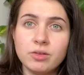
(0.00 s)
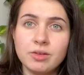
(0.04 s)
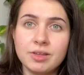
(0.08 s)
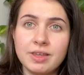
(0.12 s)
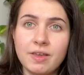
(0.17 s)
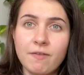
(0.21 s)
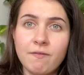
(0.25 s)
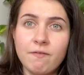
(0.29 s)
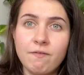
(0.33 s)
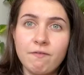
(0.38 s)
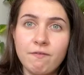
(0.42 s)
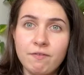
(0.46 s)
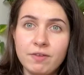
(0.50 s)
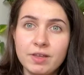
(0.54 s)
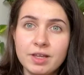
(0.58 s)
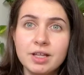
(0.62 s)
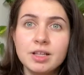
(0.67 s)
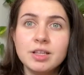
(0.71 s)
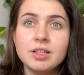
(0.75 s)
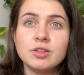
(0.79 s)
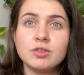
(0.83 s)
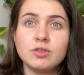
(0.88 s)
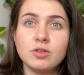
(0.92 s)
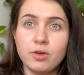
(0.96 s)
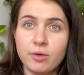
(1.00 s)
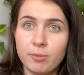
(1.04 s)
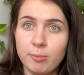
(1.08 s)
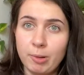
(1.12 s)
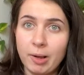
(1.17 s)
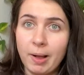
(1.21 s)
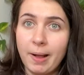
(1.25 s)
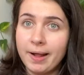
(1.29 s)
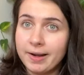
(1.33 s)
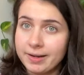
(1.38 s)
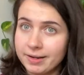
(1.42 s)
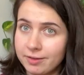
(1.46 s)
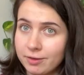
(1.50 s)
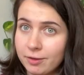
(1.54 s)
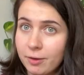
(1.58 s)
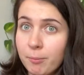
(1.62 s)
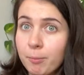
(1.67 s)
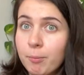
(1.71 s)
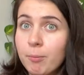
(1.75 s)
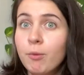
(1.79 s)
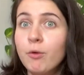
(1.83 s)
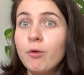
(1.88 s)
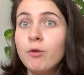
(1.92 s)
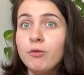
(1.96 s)
can feel in your body the
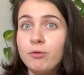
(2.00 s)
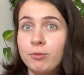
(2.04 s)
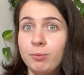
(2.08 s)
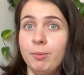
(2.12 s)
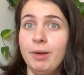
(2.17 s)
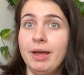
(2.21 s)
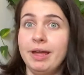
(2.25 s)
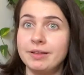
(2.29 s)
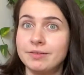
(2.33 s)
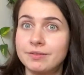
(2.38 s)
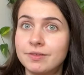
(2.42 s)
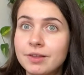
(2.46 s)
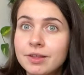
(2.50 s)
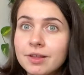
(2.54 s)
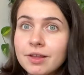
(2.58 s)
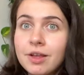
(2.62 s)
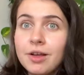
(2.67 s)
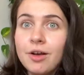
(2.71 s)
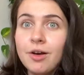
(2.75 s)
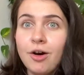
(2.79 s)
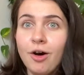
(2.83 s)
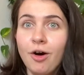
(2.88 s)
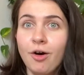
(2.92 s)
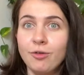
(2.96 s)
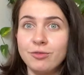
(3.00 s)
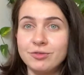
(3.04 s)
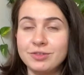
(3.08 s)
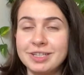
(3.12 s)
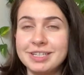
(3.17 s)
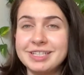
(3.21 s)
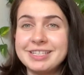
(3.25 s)
movement of the